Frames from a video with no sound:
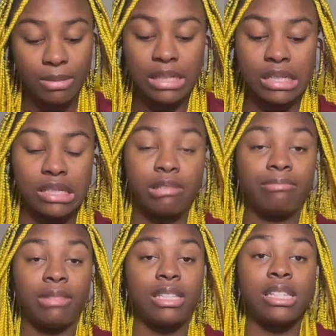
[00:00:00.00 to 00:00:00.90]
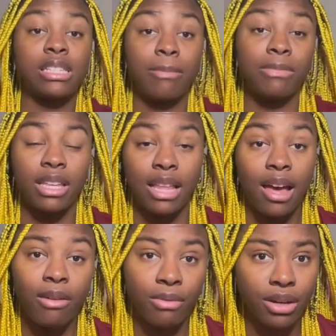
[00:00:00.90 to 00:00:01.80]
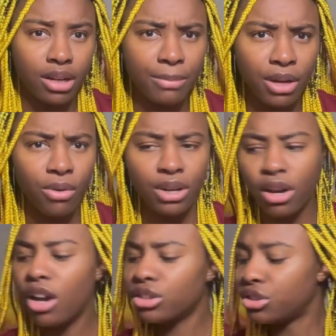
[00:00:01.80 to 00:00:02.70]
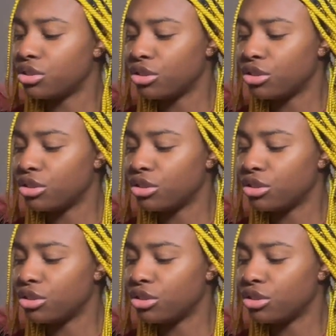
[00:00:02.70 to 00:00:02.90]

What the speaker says: because this is something that we're going to be holding on to.